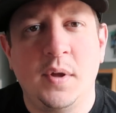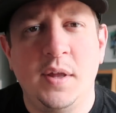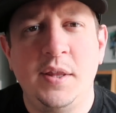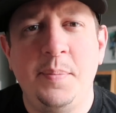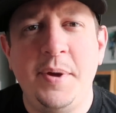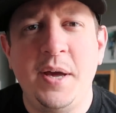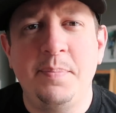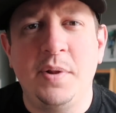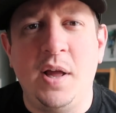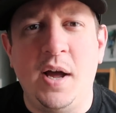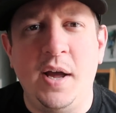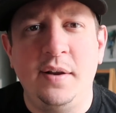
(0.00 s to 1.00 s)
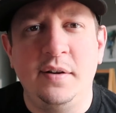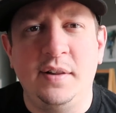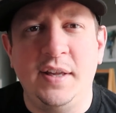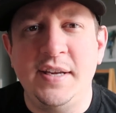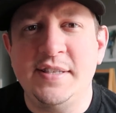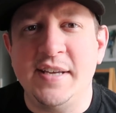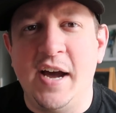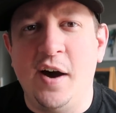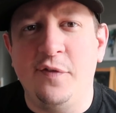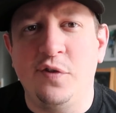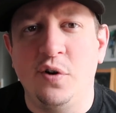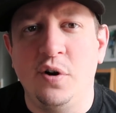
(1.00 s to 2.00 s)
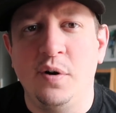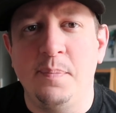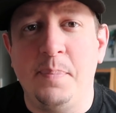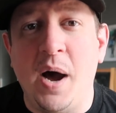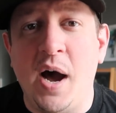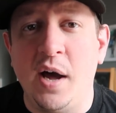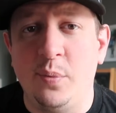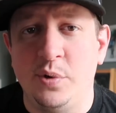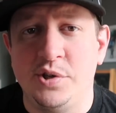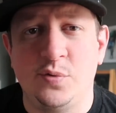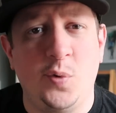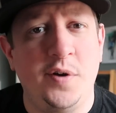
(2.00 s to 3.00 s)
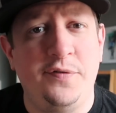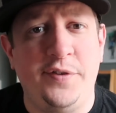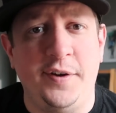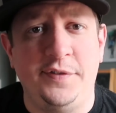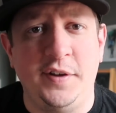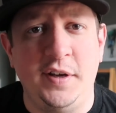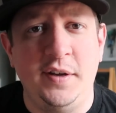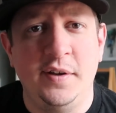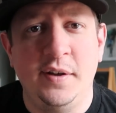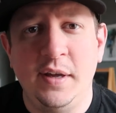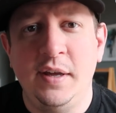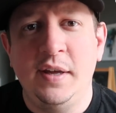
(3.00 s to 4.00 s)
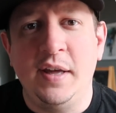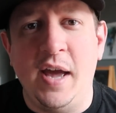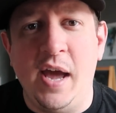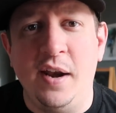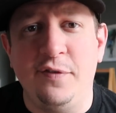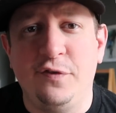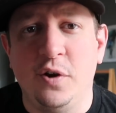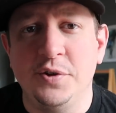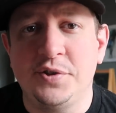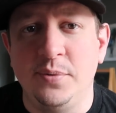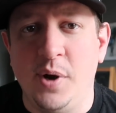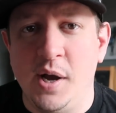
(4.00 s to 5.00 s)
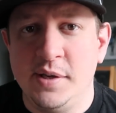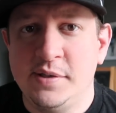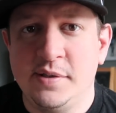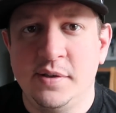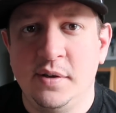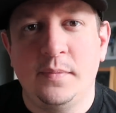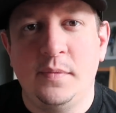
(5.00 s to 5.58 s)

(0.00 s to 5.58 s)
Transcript: The big blind leads out for pot, which is one fifty, and it folds to us.